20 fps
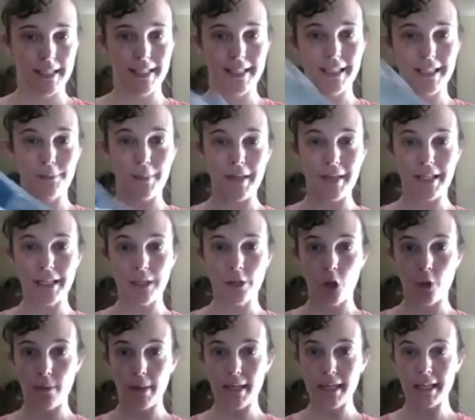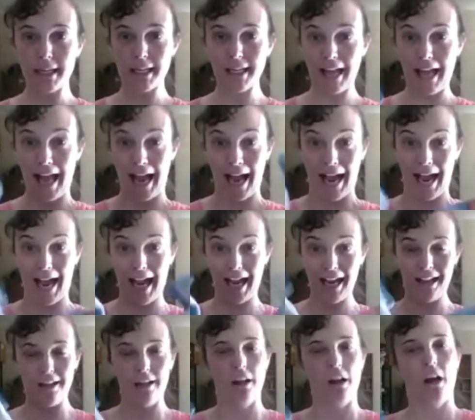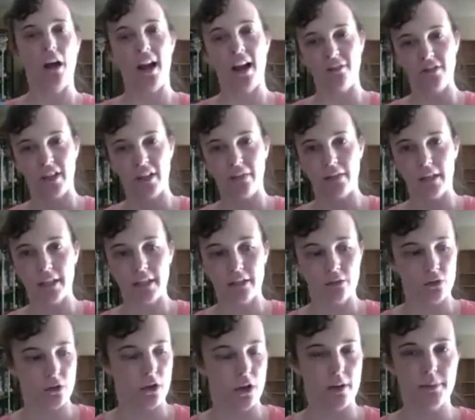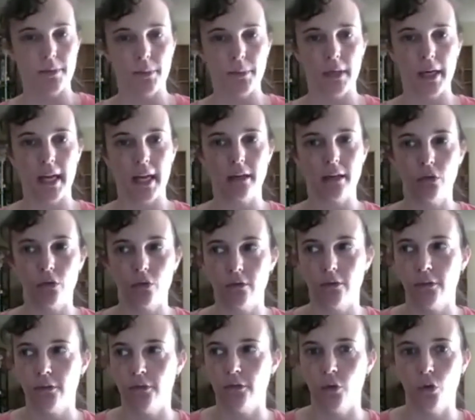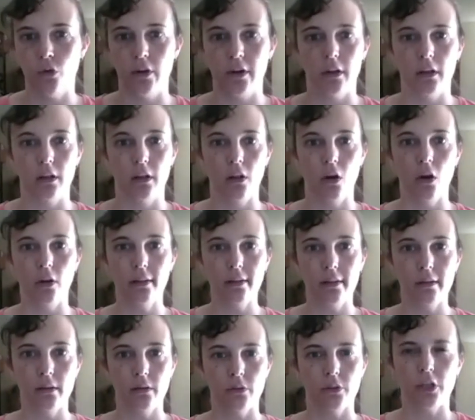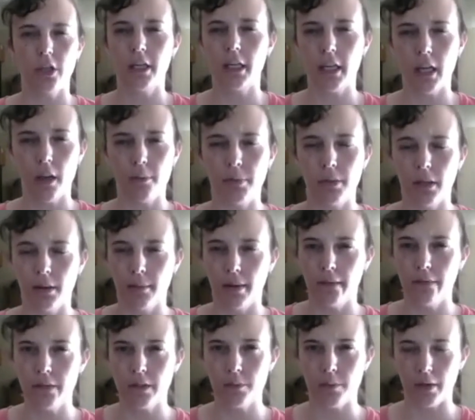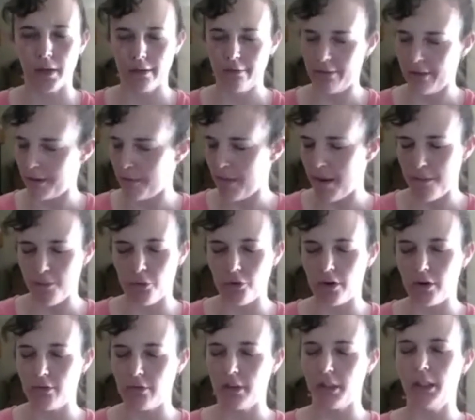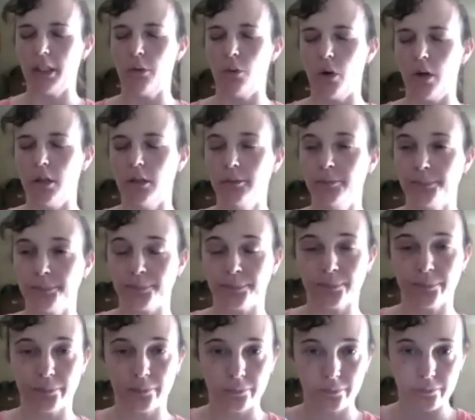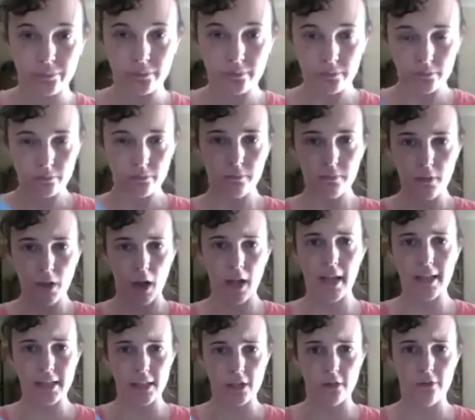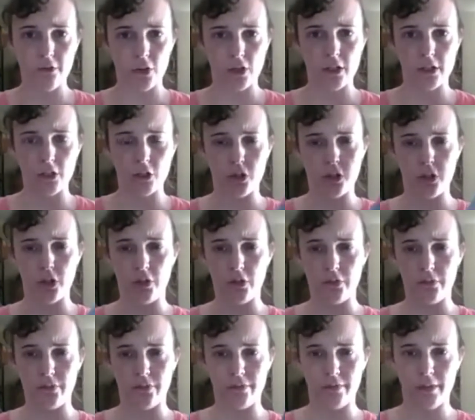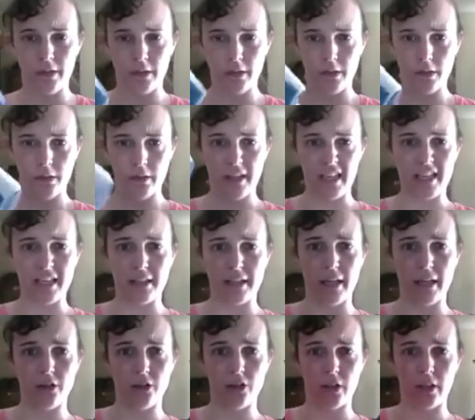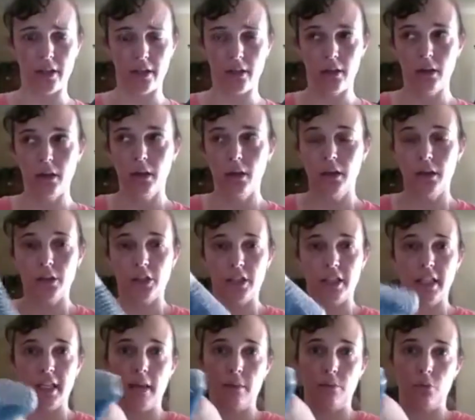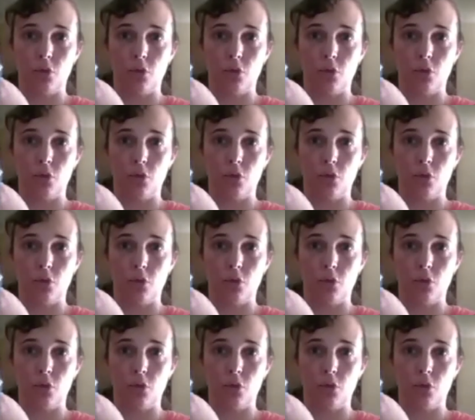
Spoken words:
spending no money. I have done this several times when I had all four in cloth. It was only a couple of months, but I remember it really well. I had to convert to these, actually, just to get